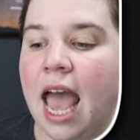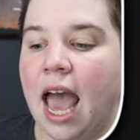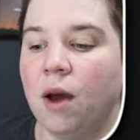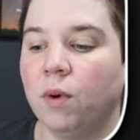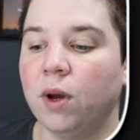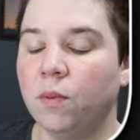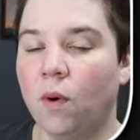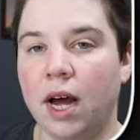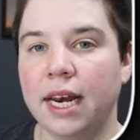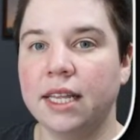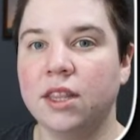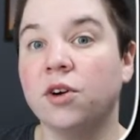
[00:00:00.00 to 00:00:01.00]
And we
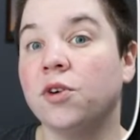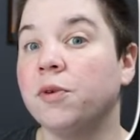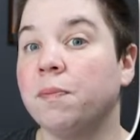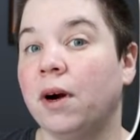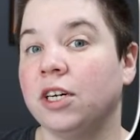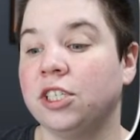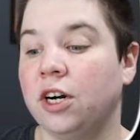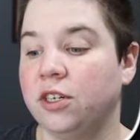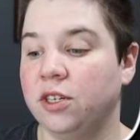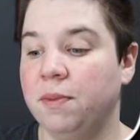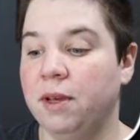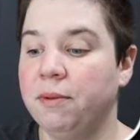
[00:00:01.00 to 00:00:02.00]
want the group bar
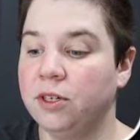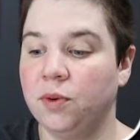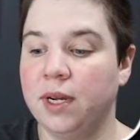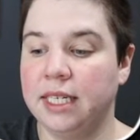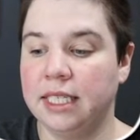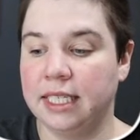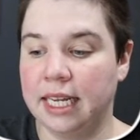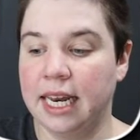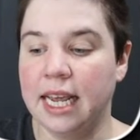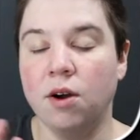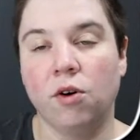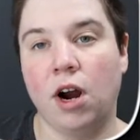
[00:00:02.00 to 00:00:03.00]
chart to be between
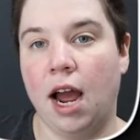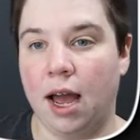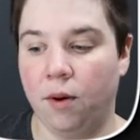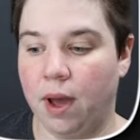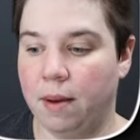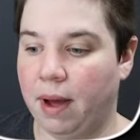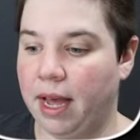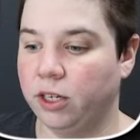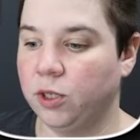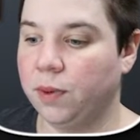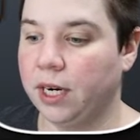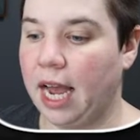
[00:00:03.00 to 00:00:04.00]
city or highway
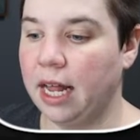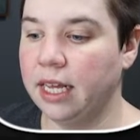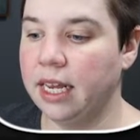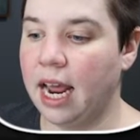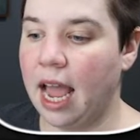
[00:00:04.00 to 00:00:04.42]
miles per gallon.